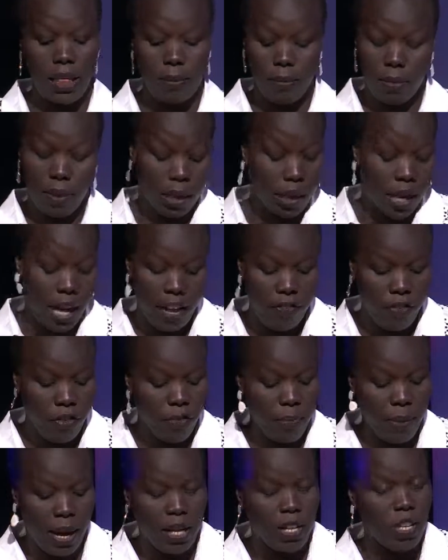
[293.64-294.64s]
the life of
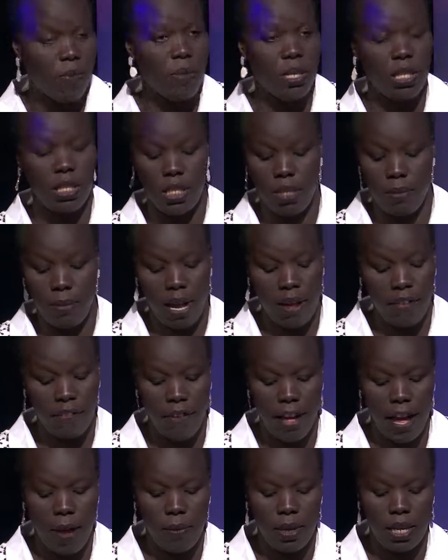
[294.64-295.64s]
my community, my
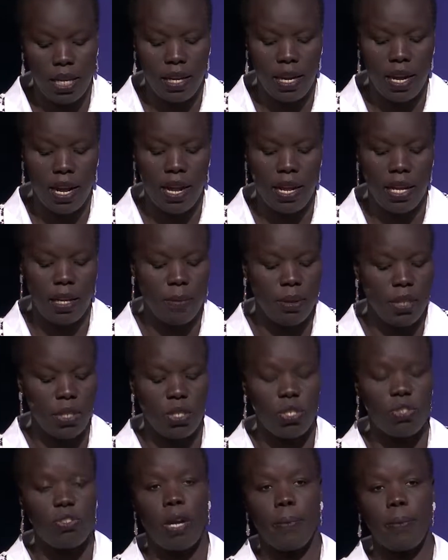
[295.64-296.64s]
family and I had been
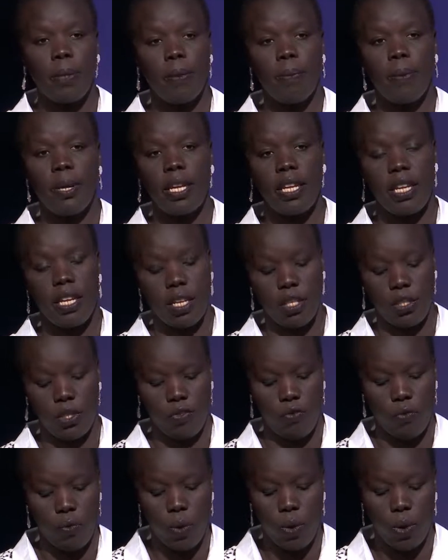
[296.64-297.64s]
disrupted by years
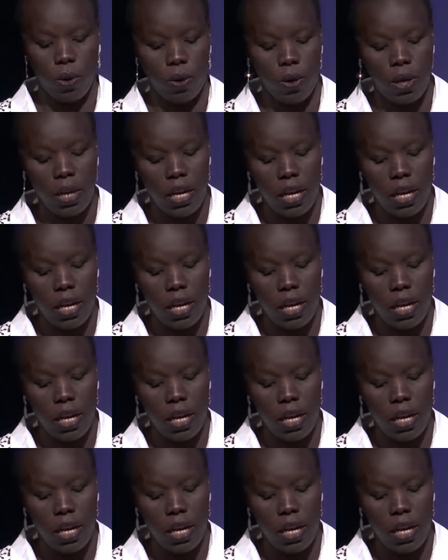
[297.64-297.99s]
of war,